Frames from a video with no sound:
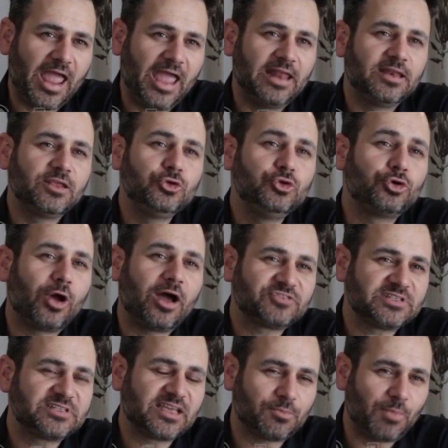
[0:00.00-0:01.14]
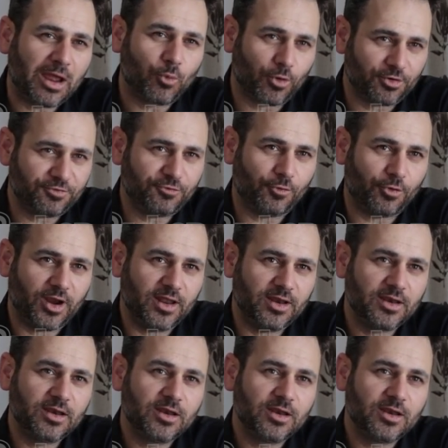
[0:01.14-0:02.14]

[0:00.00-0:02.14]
and you don't have to take my word for it.